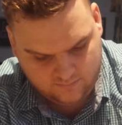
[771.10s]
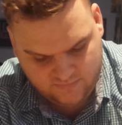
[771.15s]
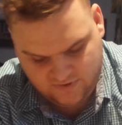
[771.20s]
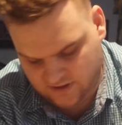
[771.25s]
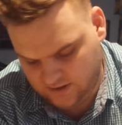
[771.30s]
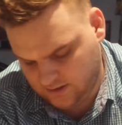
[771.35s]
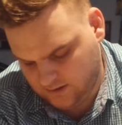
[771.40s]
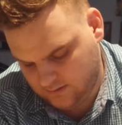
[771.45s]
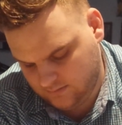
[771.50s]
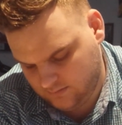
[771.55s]
But
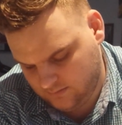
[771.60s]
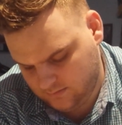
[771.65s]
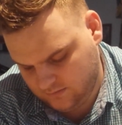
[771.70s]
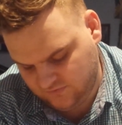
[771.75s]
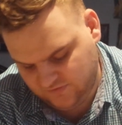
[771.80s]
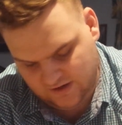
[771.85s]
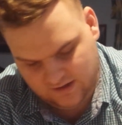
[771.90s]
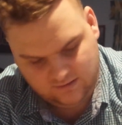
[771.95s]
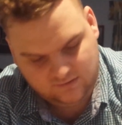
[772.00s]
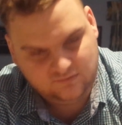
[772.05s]
yeah,
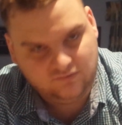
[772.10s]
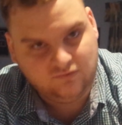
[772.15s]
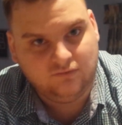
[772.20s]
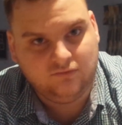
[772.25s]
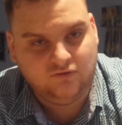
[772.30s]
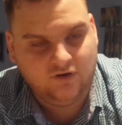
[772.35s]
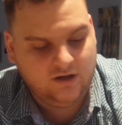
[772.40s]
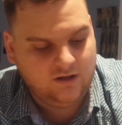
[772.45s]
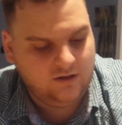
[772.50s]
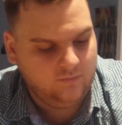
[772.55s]
shout out to
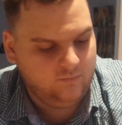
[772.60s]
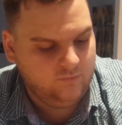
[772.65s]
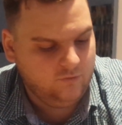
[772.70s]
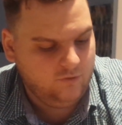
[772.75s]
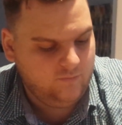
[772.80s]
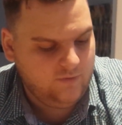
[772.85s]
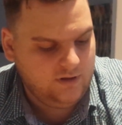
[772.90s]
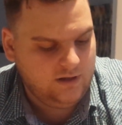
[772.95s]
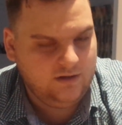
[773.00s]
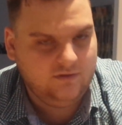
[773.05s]
Jacob
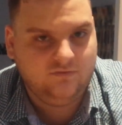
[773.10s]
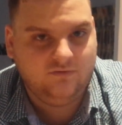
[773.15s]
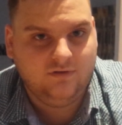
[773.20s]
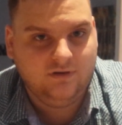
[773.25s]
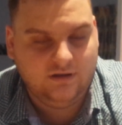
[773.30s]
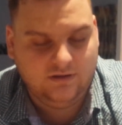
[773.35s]
Broom, I guess.